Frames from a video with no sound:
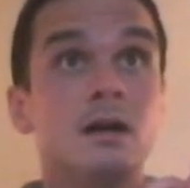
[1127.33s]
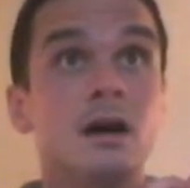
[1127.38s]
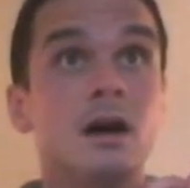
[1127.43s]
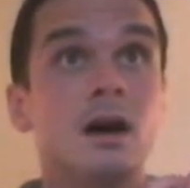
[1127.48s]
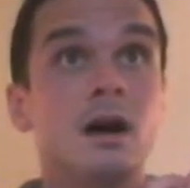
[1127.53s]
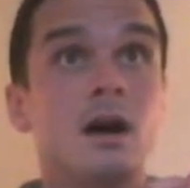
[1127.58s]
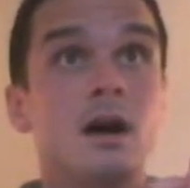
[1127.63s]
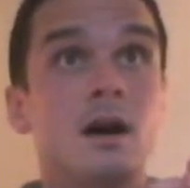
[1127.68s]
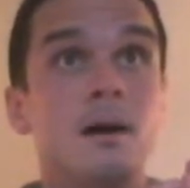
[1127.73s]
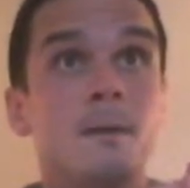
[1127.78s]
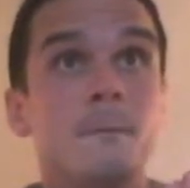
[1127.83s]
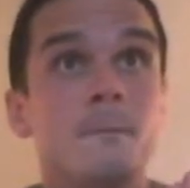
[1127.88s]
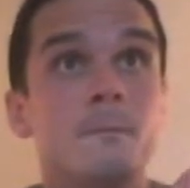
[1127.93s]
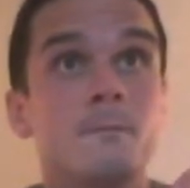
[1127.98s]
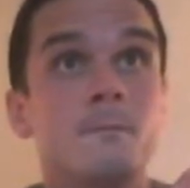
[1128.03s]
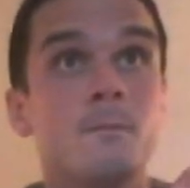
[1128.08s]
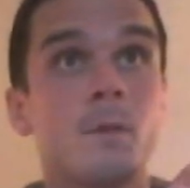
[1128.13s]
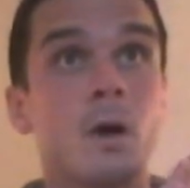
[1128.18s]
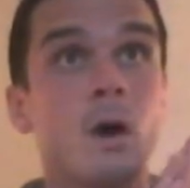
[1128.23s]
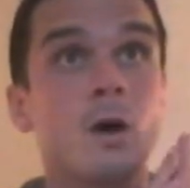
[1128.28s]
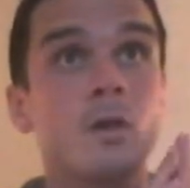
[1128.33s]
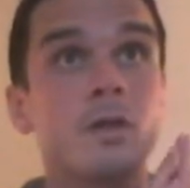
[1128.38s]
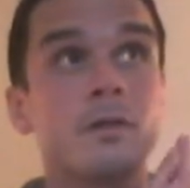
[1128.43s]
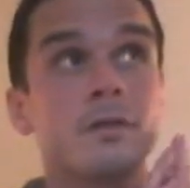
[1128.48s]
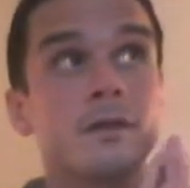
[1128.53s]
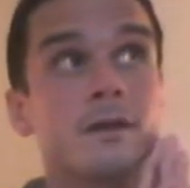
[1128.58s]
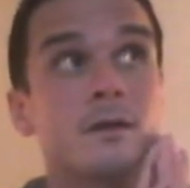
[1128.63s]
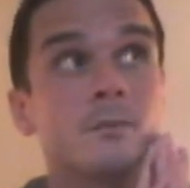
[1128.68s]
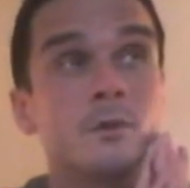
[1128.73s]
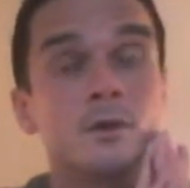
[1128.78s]
all of
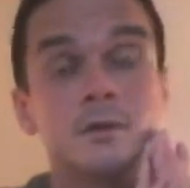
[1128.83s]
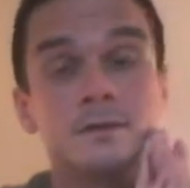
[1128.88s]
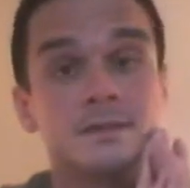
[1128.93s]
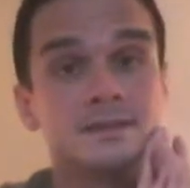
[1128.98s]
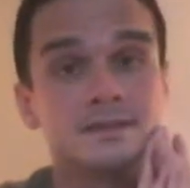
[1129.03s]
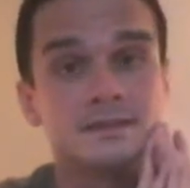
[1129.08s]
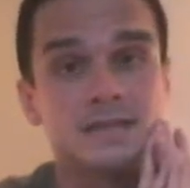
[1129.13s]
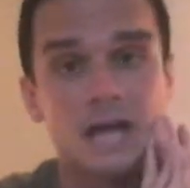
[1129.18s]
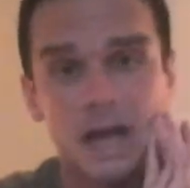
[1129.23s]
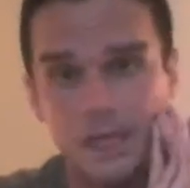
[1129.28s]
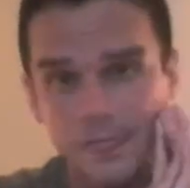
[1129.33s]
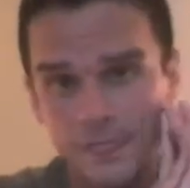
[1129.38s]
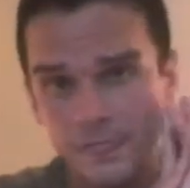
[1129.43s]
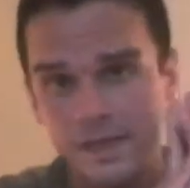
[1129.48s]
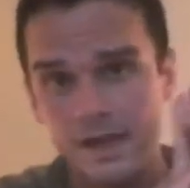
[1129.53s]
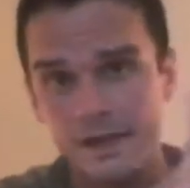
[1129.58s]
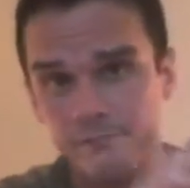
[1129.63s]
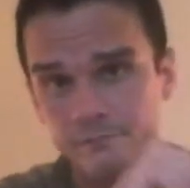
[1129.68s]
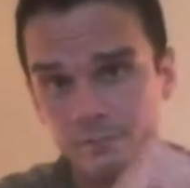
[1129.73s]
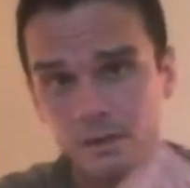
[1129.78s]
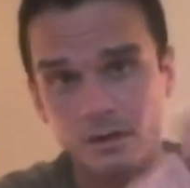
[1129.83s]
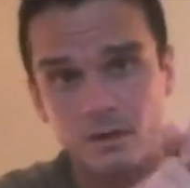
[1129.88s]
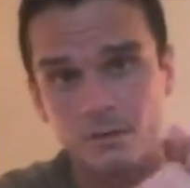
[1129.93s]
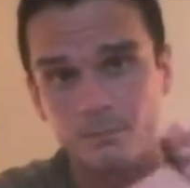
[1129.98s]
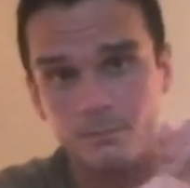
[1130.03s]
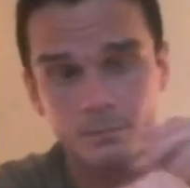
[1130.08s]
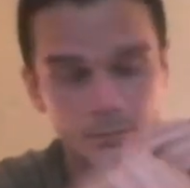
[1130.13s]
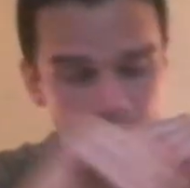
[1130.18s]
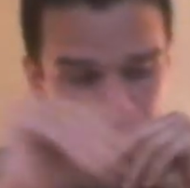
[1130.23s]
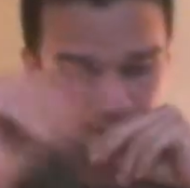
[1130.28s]
their movies. They've been on
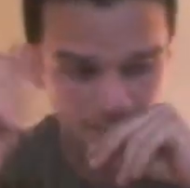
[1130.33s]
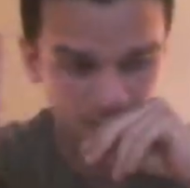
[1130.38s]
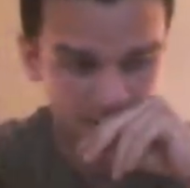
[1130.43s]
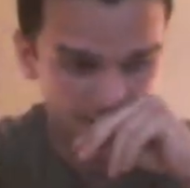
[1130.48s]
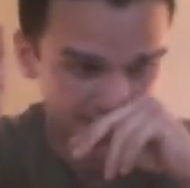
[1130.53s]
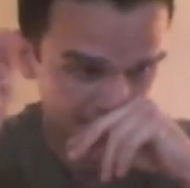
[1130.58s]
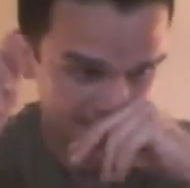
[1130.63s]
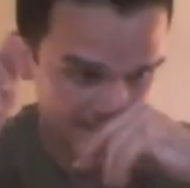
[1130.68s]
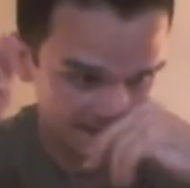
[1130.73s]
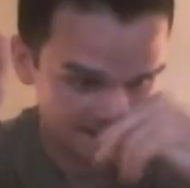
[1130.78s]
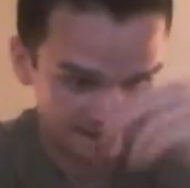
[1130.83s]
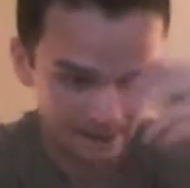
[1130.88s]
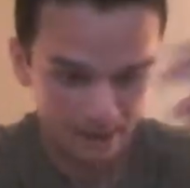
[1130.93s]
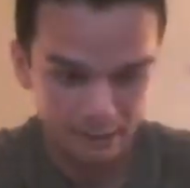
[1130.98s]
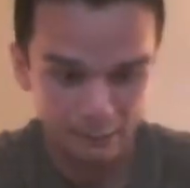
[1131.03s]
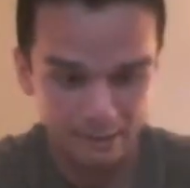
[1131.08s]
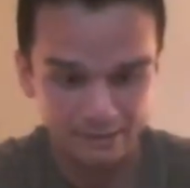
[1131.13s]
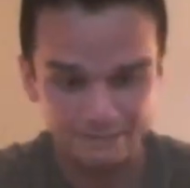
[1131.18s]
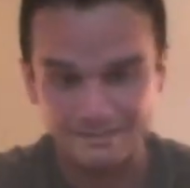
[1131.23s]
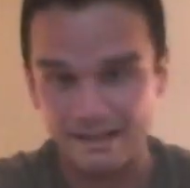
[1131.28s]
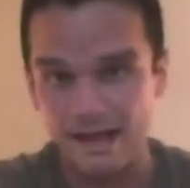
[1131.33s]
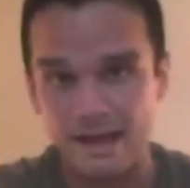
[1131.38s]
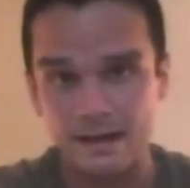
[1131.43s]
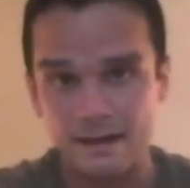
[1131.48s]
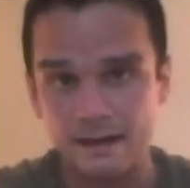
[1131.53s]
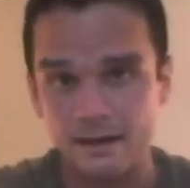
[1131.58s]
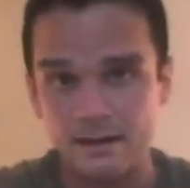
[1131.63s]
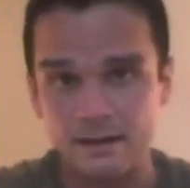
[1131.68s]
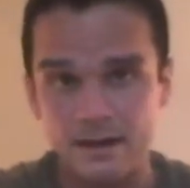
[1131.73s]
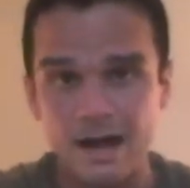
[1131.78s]
point lately. I like that.